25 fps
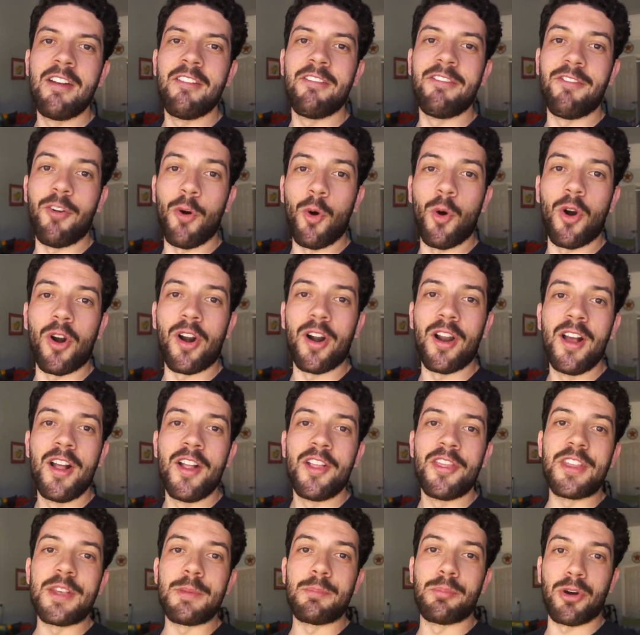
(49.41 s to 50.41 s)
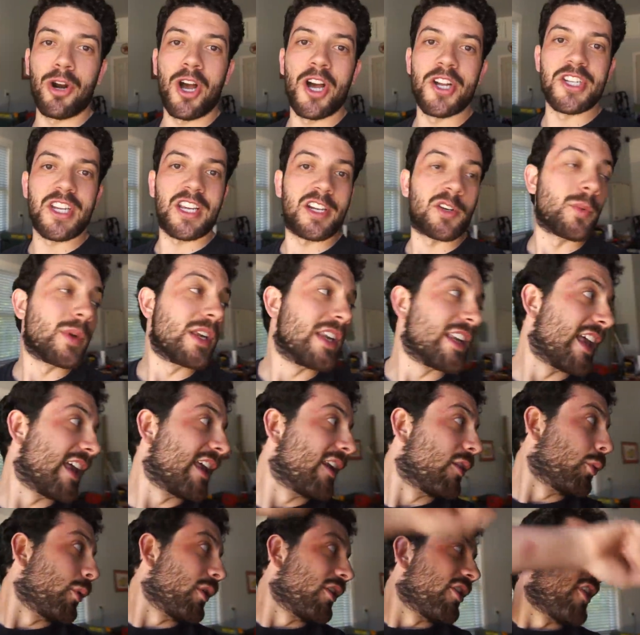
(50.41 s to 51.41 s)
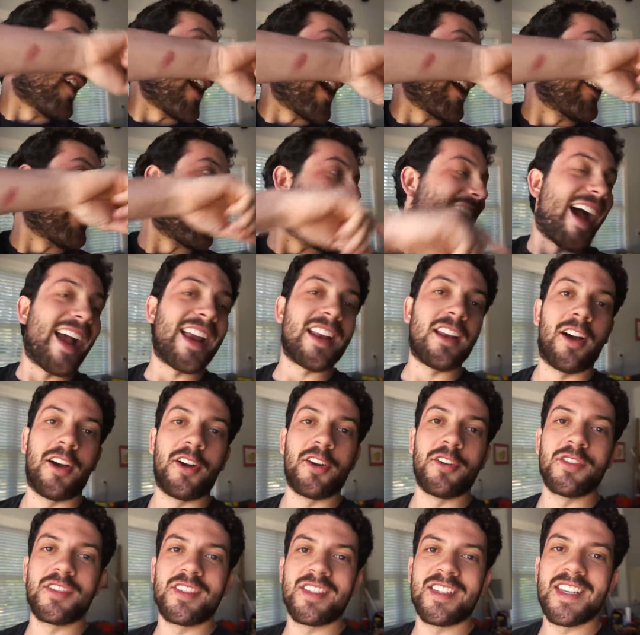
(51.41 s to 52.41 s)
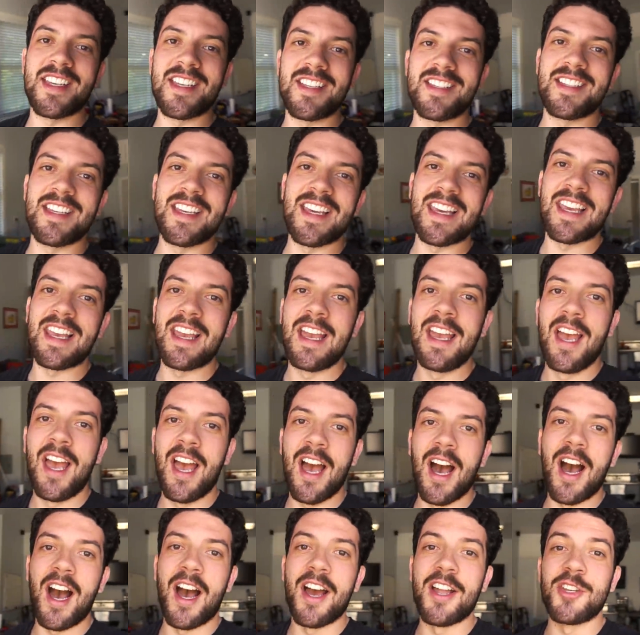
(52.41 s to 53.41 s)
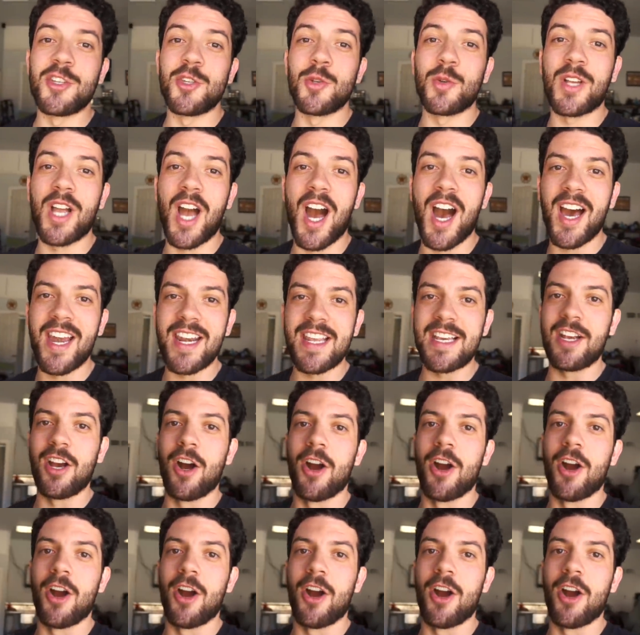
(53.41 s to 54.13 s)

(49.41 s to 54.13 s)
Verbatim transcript: for the project we did with that nine hundred c c uh, Ducati